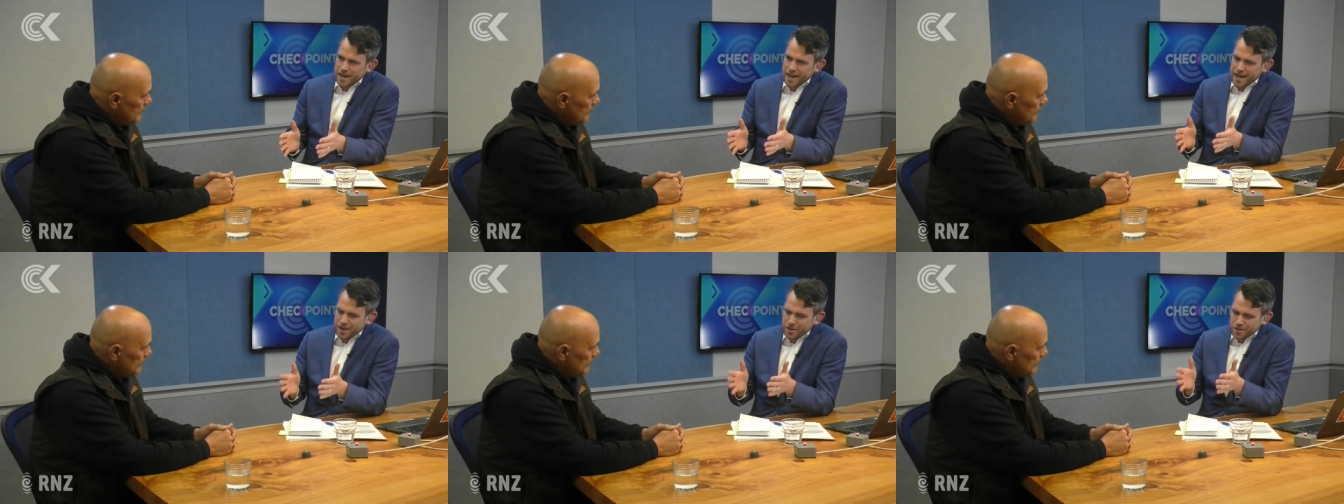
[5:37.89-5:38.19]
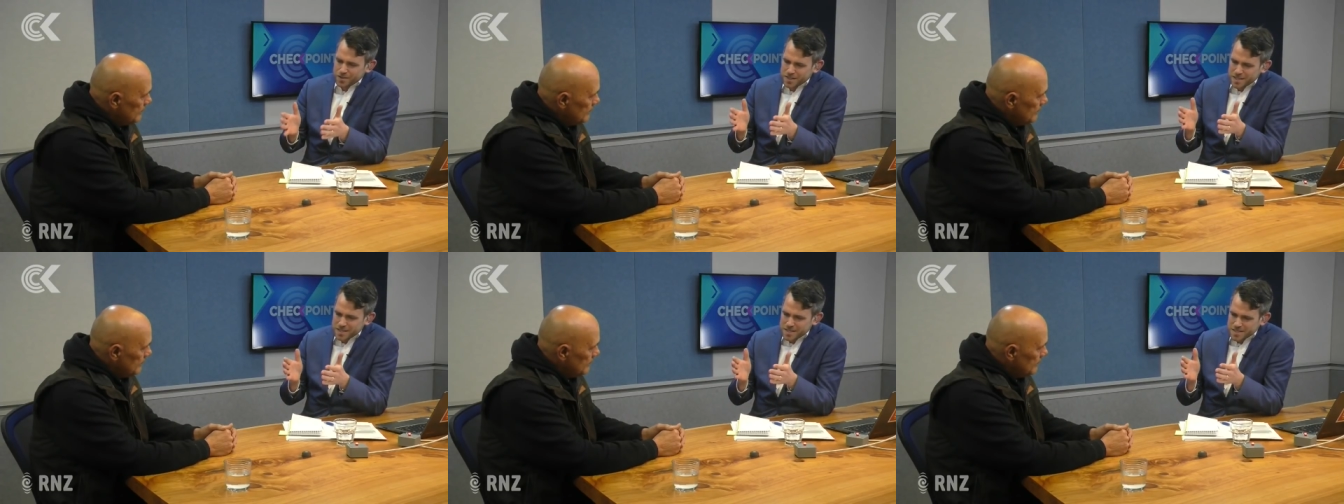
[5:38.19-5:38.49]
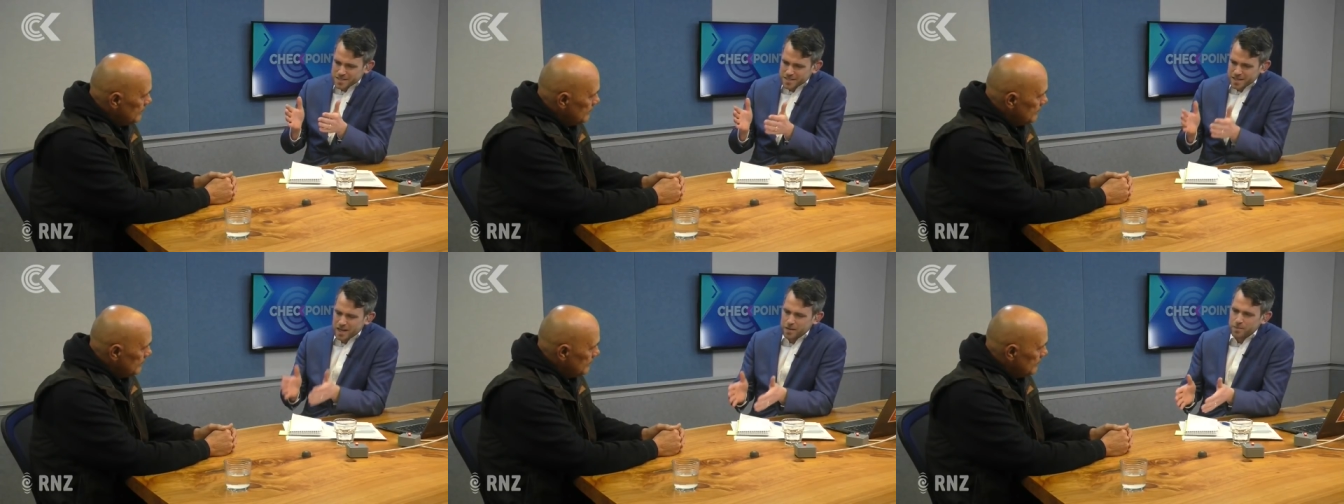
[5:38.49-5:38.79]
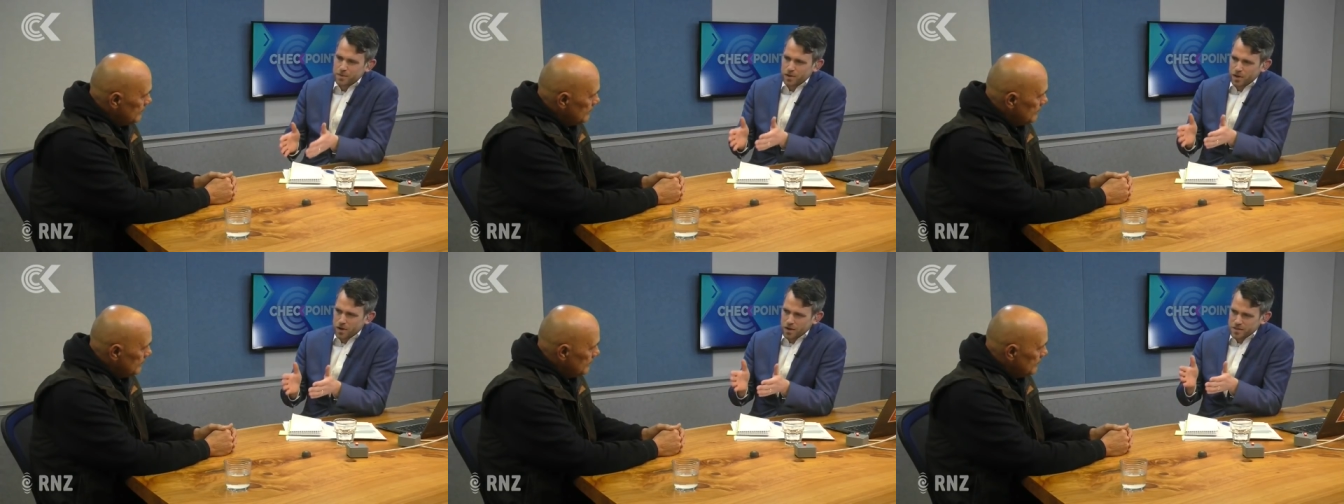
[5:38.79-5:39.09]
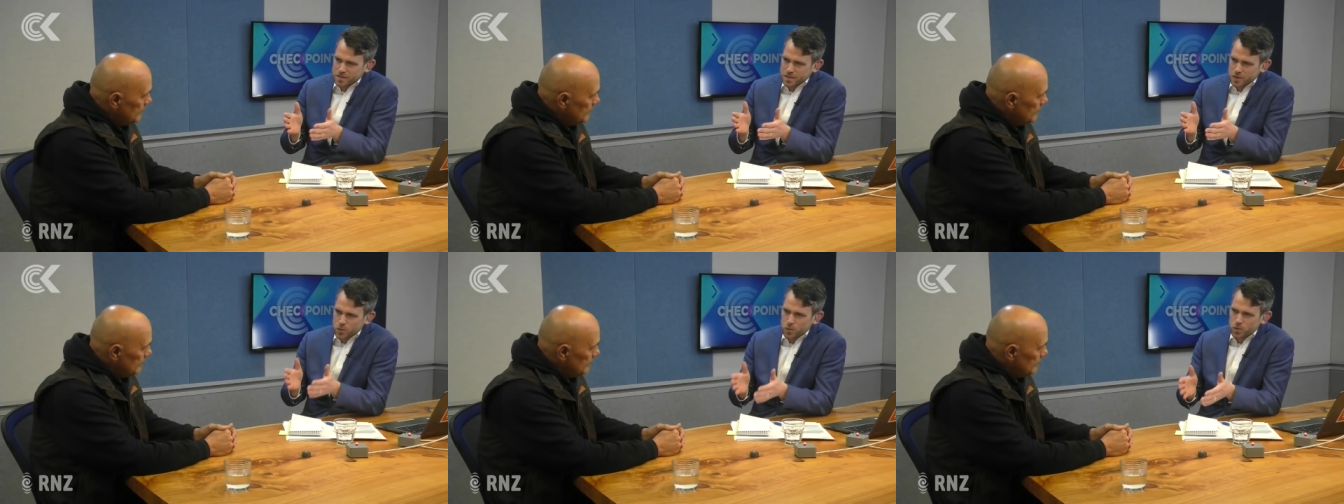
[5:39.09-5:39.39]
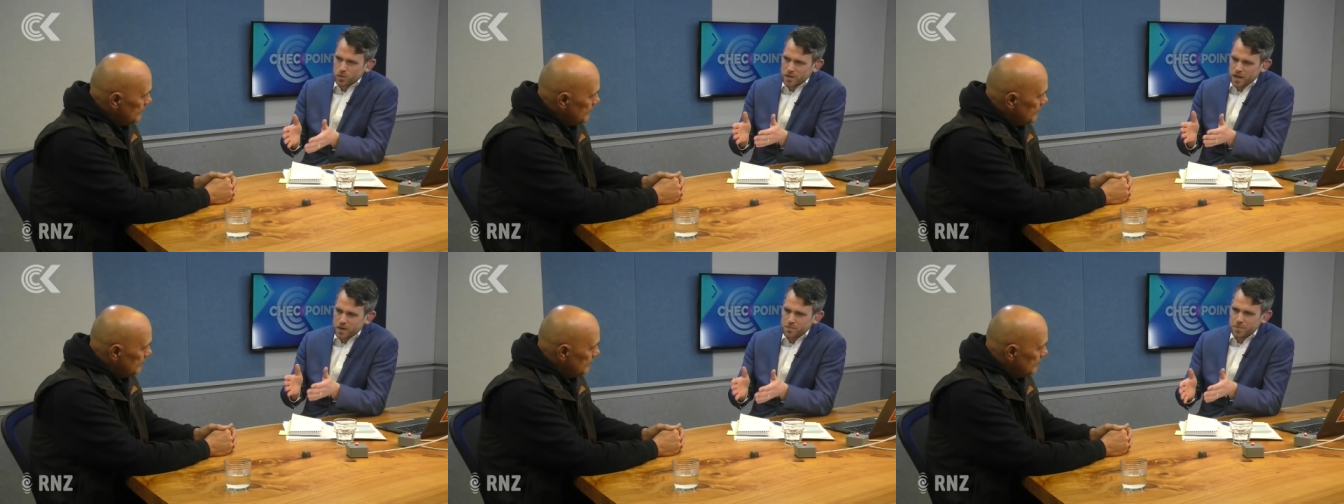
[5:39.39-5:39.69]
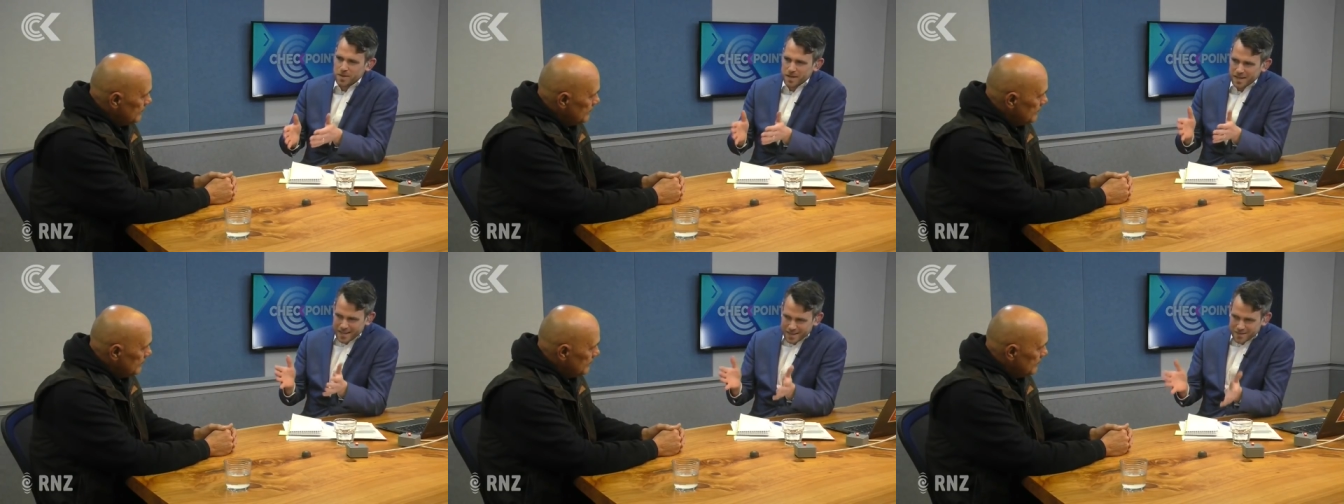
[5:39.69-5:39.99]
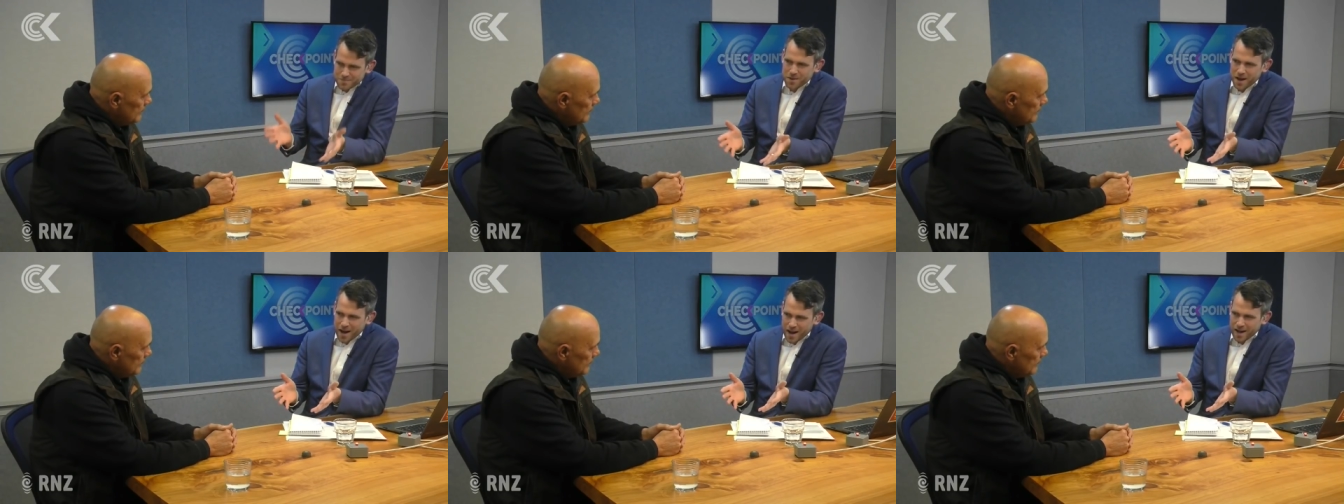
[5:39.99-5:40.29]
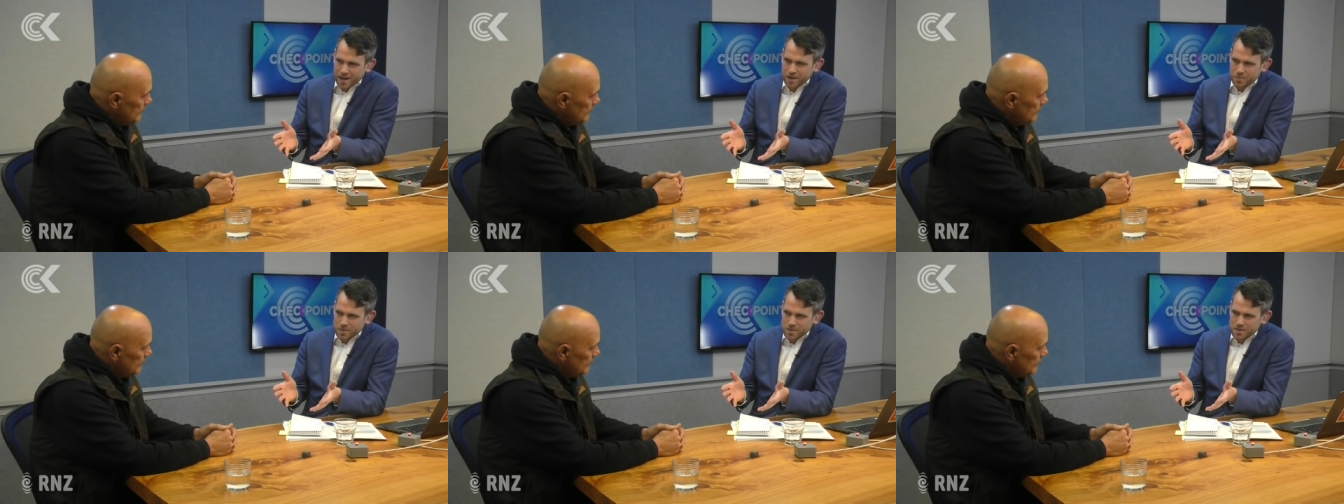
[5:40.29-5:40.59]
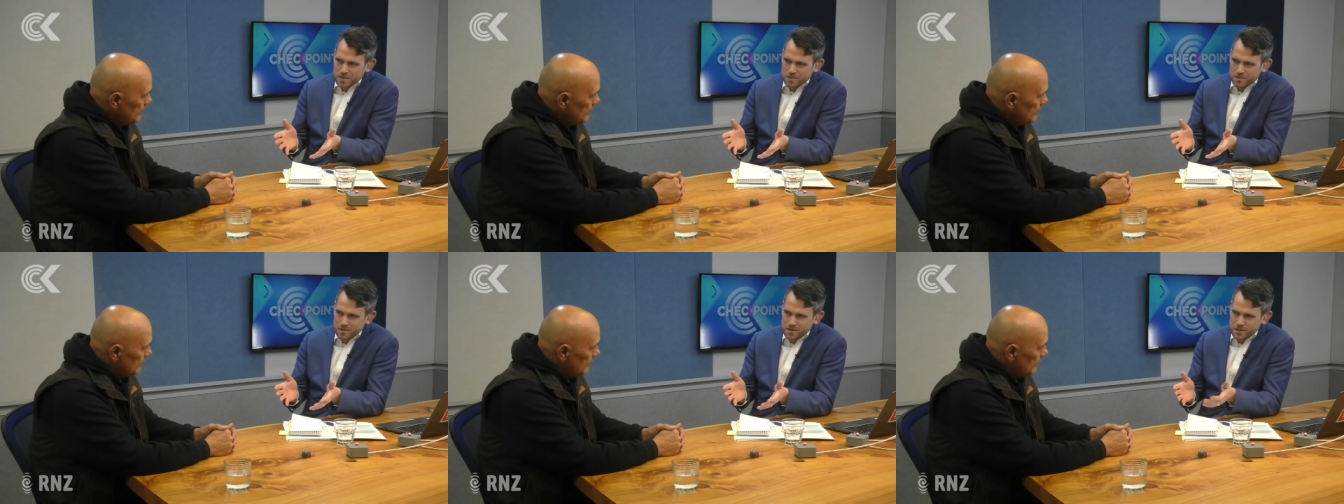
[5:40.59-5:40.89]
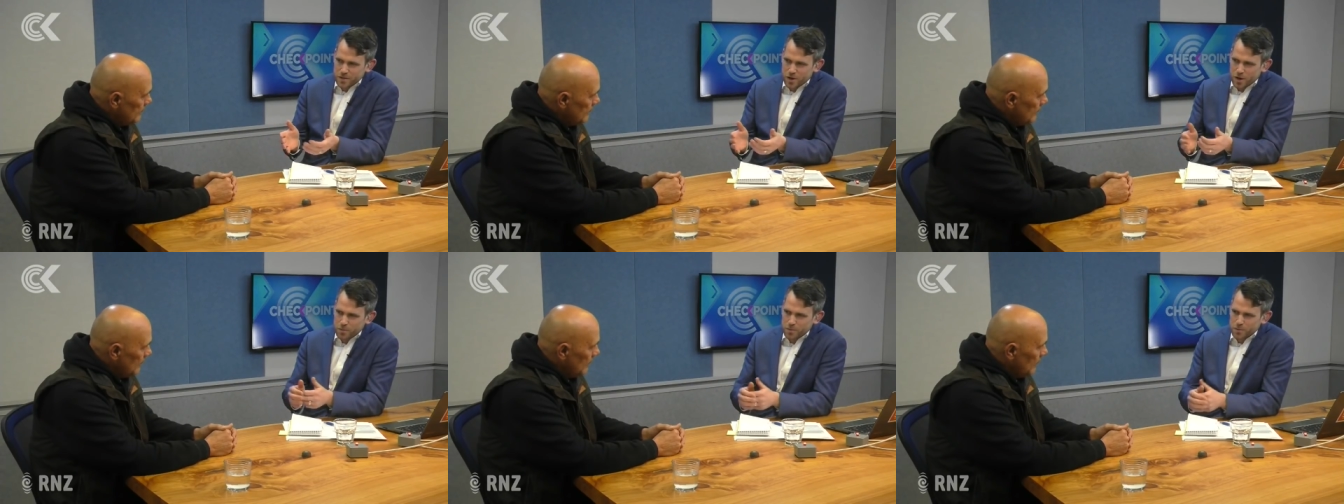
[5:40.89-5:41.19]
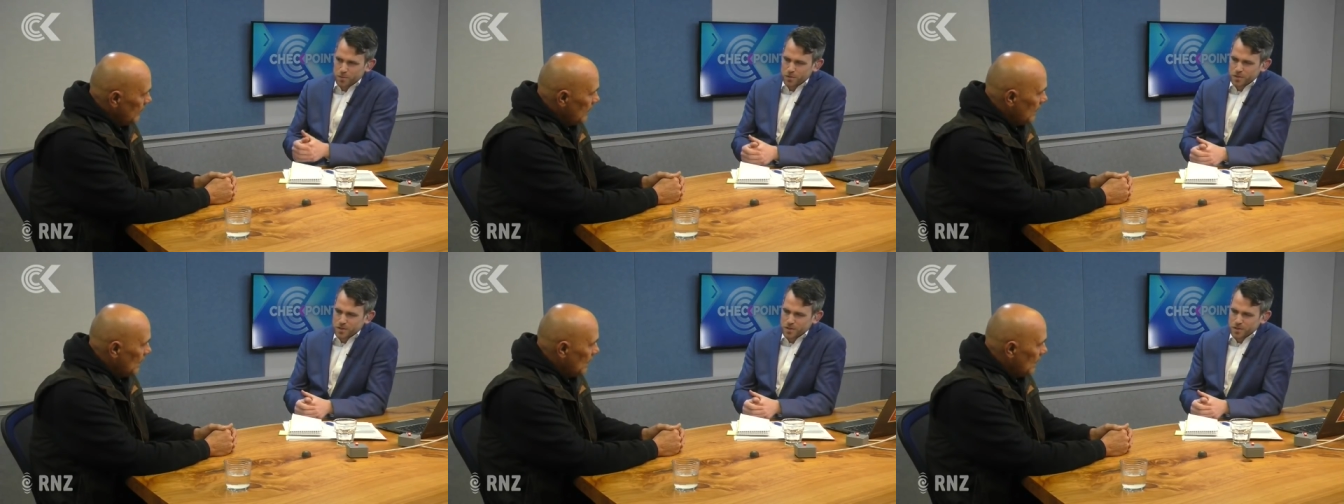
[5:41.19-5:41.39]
How destabilising will that be in Parliament for Simon